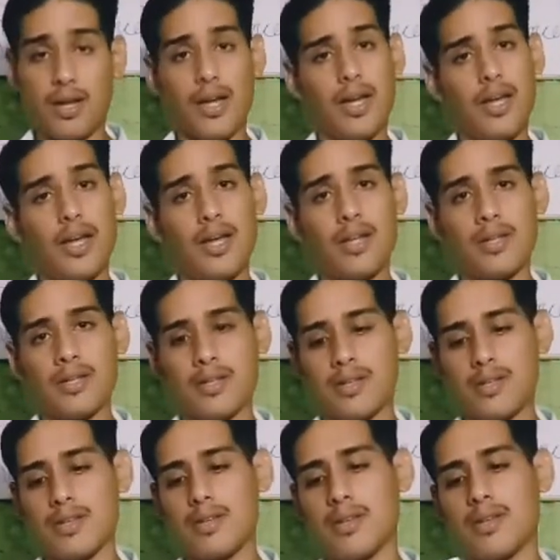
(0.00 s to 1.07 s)
And
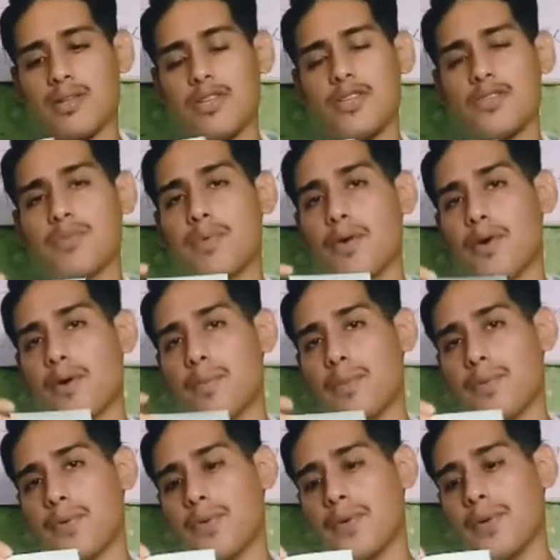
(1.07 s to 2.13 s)
this verb,
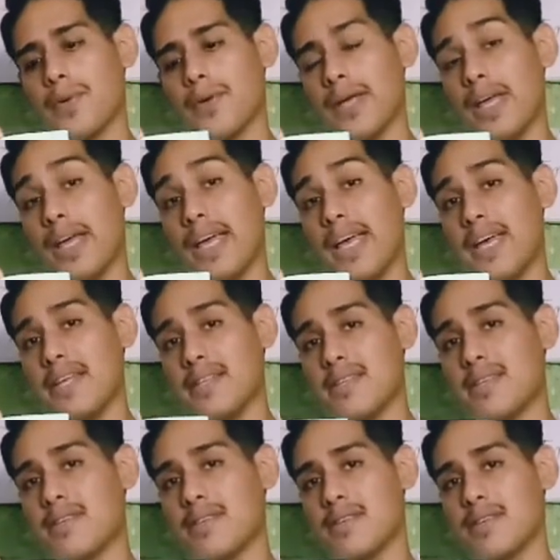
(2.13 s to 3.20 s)

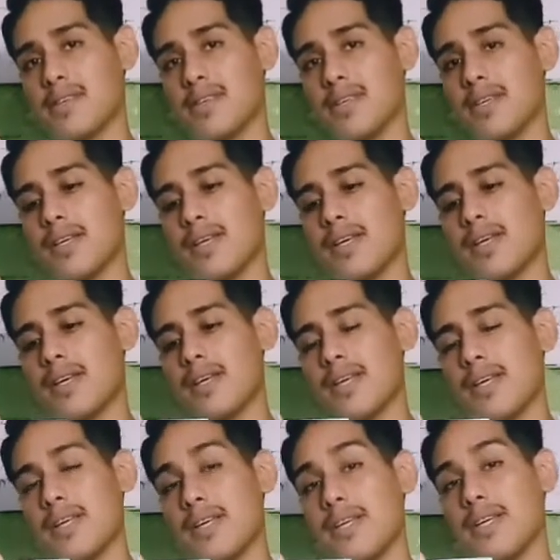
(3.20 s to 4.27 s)
ate,
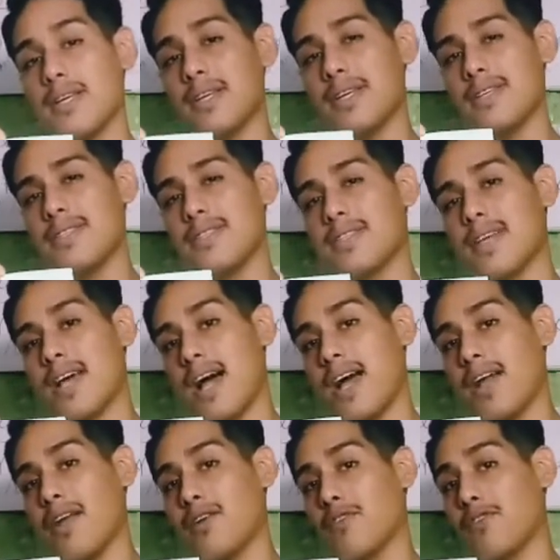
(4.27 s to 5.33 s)
is
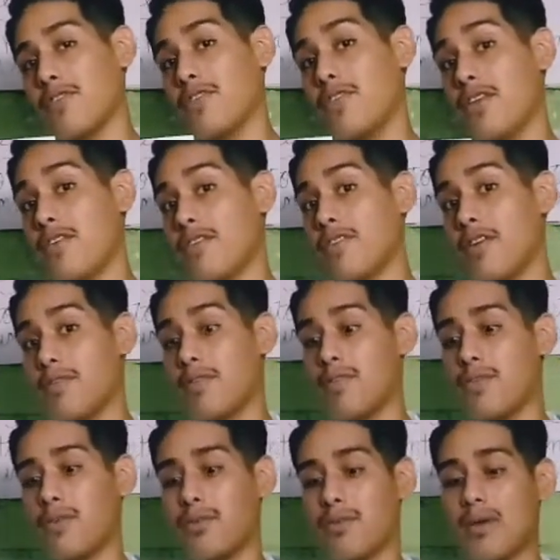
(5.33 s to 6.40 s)
kind of different
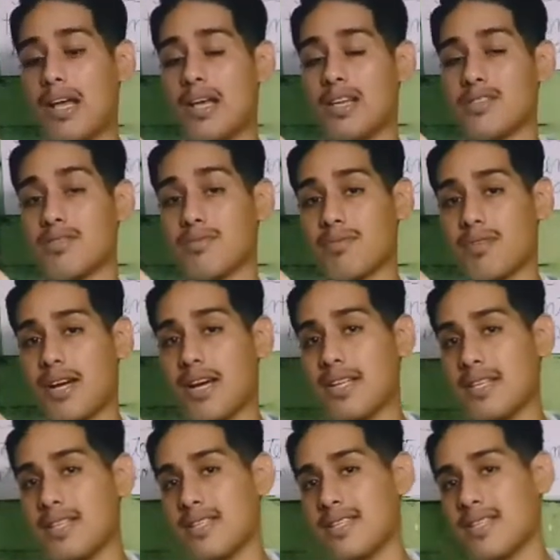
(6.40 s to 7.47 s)
from the rest,
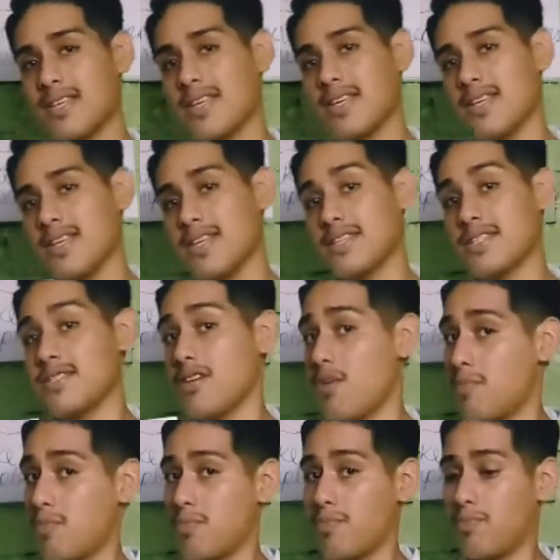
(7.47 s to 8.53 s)
right? Is
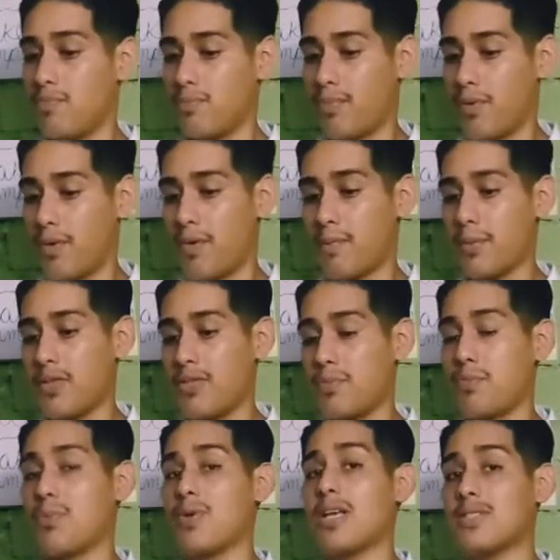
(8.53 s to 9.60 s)
that verb in the
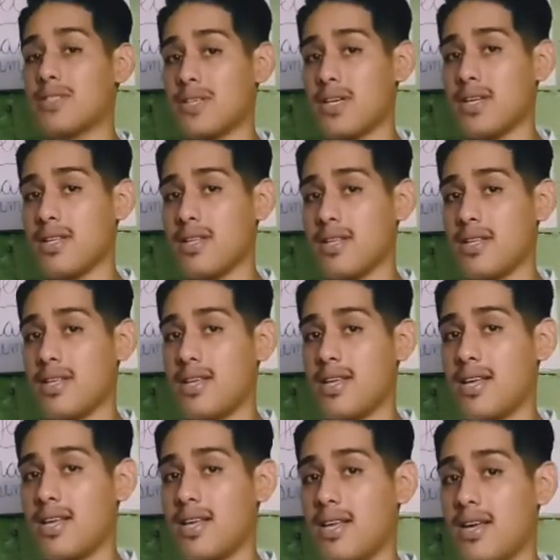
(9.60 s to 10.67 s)
present
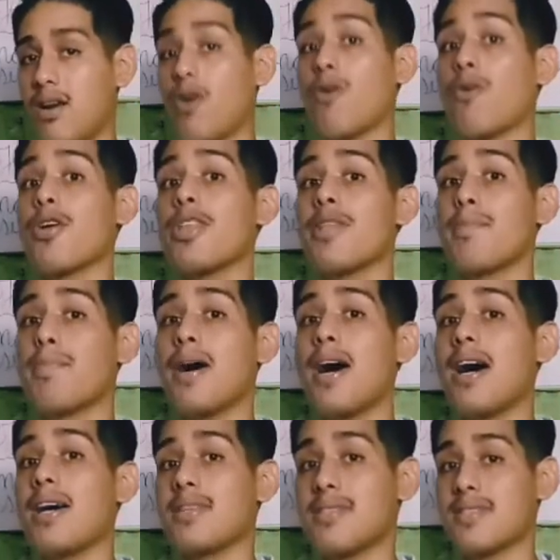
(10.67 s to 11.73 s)
or in the
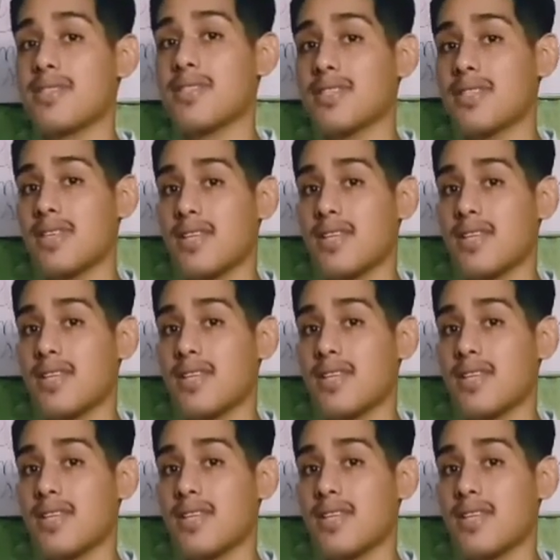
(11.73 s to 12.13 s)
past?